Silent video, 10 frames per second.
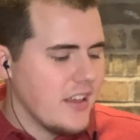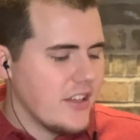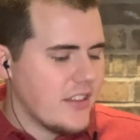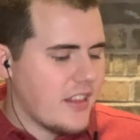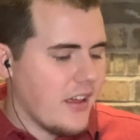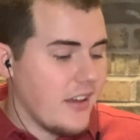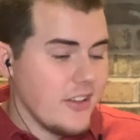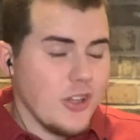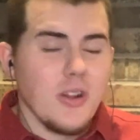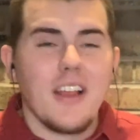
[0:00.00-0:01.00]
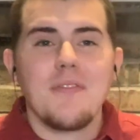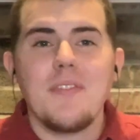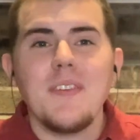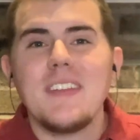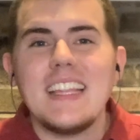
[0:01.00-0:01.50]
like
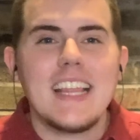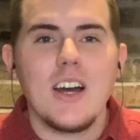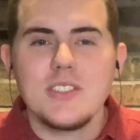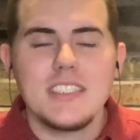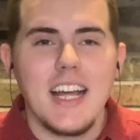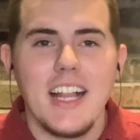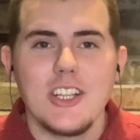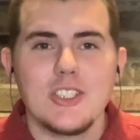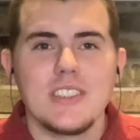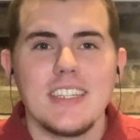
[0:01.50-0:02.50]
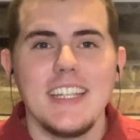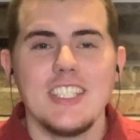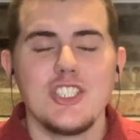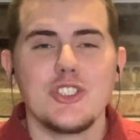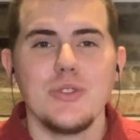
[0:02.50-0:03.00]
$50,000
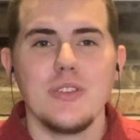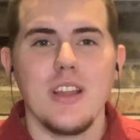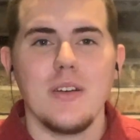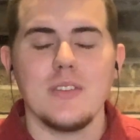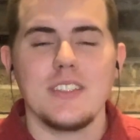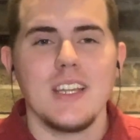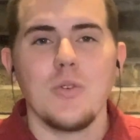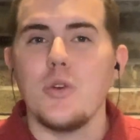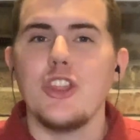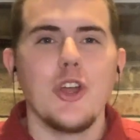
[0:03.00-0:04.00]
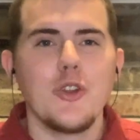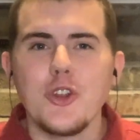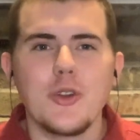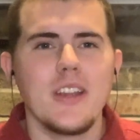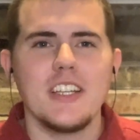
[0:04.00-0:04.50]
in student loans with no
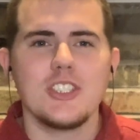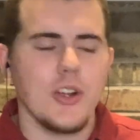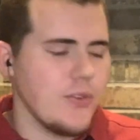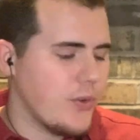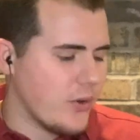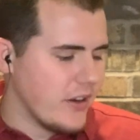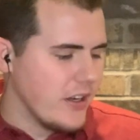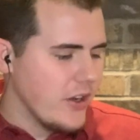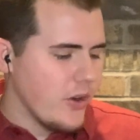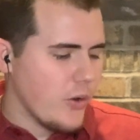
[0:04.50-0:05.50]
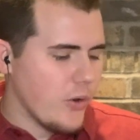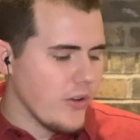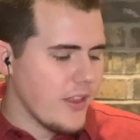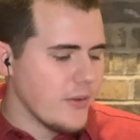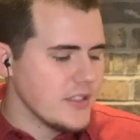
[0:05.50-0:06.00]
degree to show for it. Or
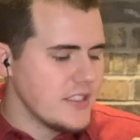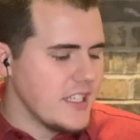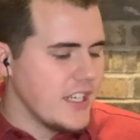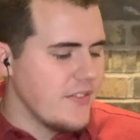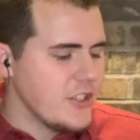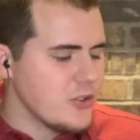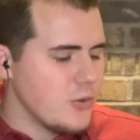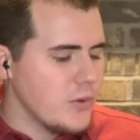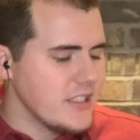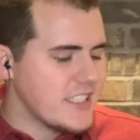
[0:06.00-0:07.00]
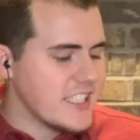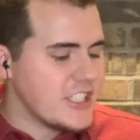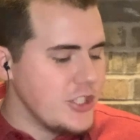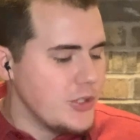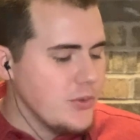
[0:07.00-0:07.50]
there was an individual with
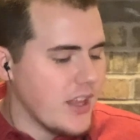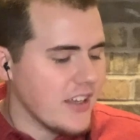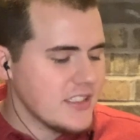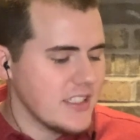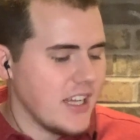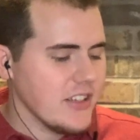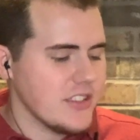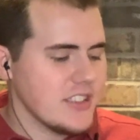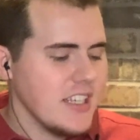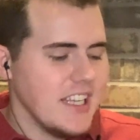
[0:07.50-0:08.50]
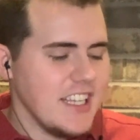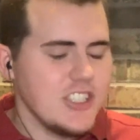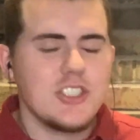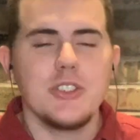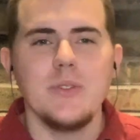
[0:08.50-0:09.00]
$62,000 in
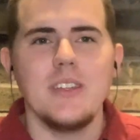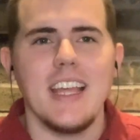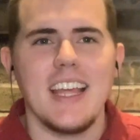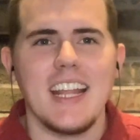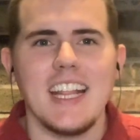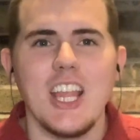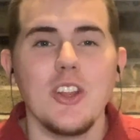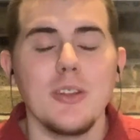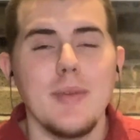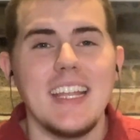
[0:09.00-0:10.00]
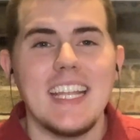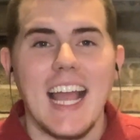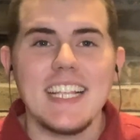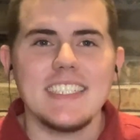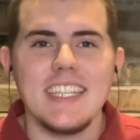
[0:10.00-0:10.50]
student debt, and they only made
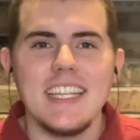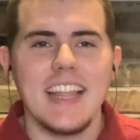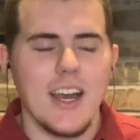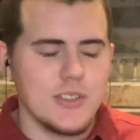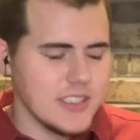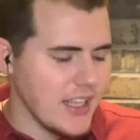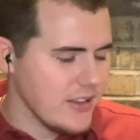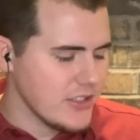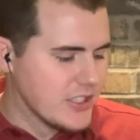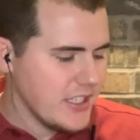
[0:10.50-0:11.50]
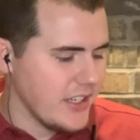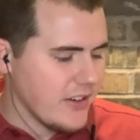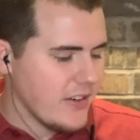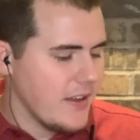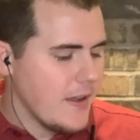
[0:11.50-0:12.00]
$19,000 a
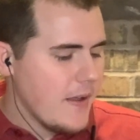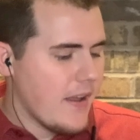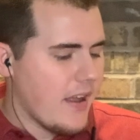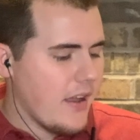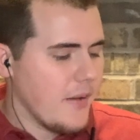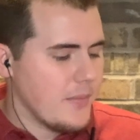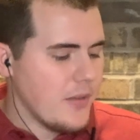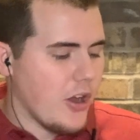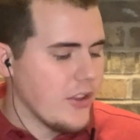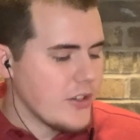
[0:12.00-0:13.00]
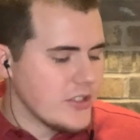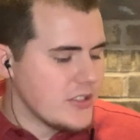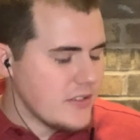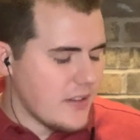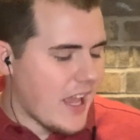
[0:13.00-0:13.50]
year.
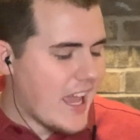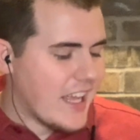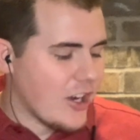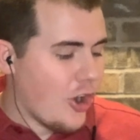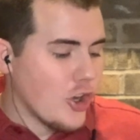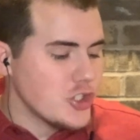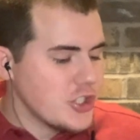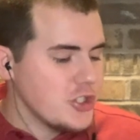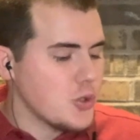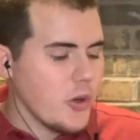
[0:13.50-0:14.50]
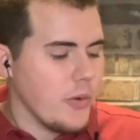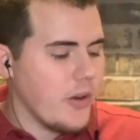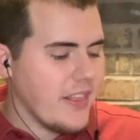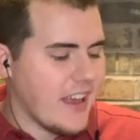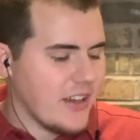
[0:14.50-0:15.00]
Others had
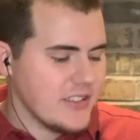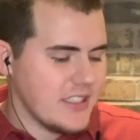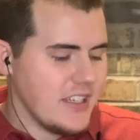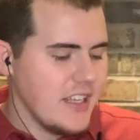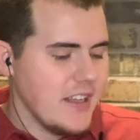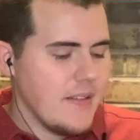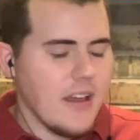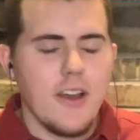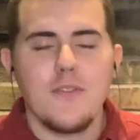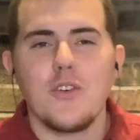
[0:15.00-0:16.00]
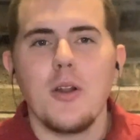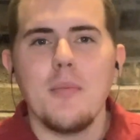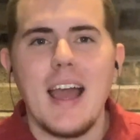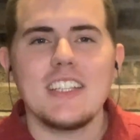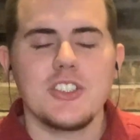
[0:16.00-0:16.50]
$121,000 for a
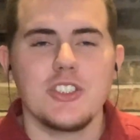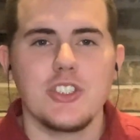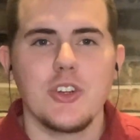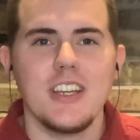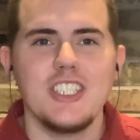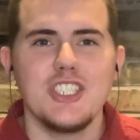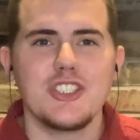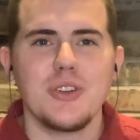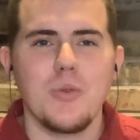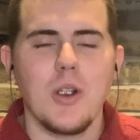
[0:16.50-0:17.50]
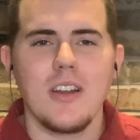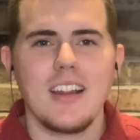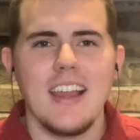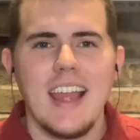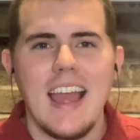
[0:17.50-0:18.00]
master's degree just to
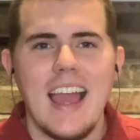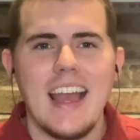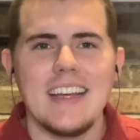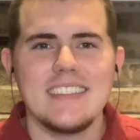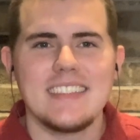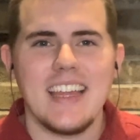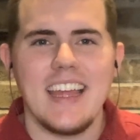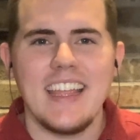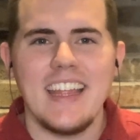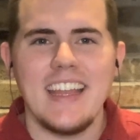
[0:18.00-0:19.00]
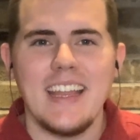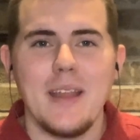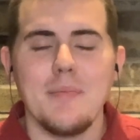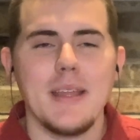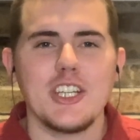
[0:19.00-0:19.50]
work as an
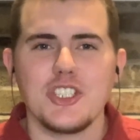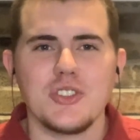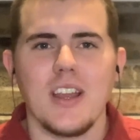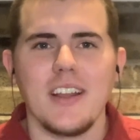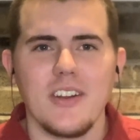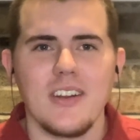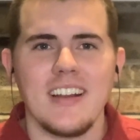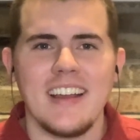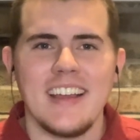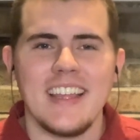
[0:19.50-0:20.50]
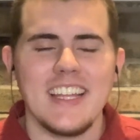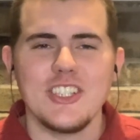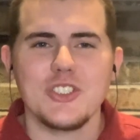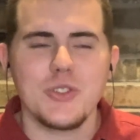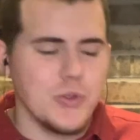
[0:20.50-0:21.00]
administrator in a
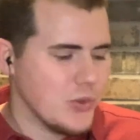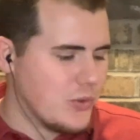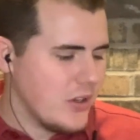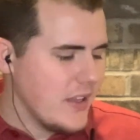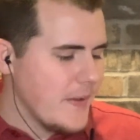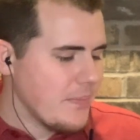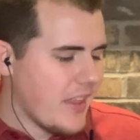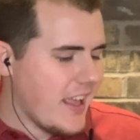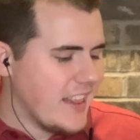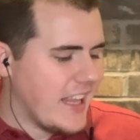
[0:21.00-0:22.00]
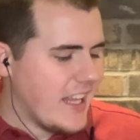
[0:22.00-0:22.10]
school. And then